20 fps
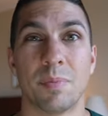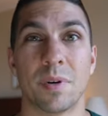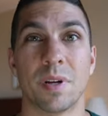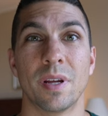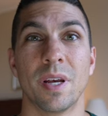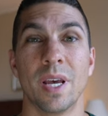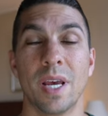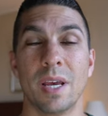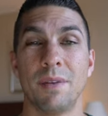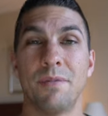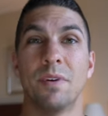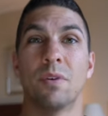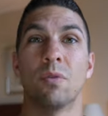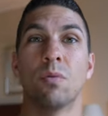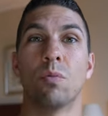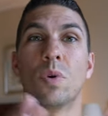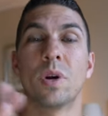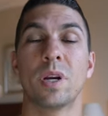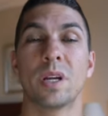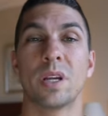but if you're
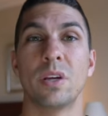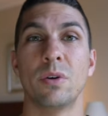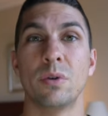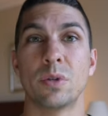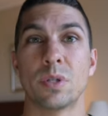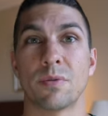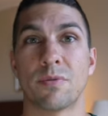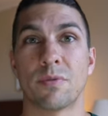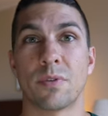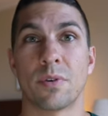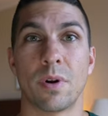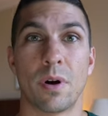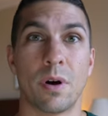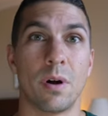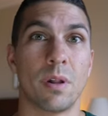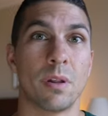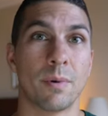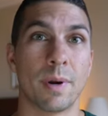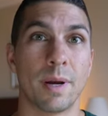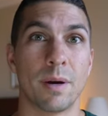wanting to use it for an
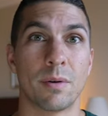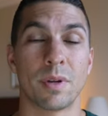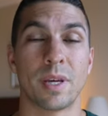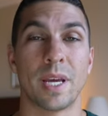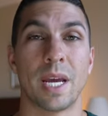all-around